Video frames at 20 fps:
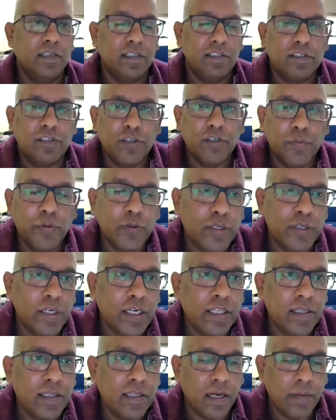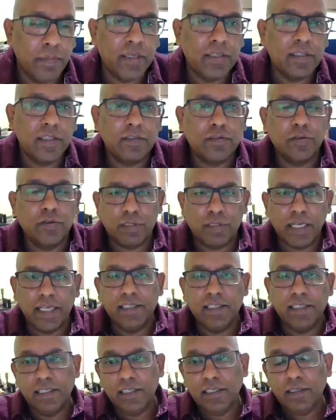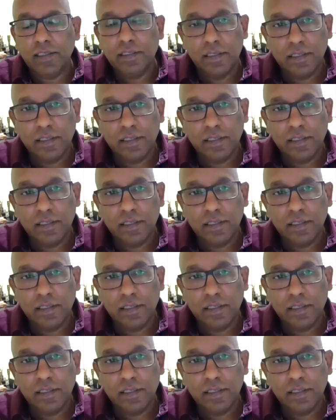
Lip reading: distributed among the society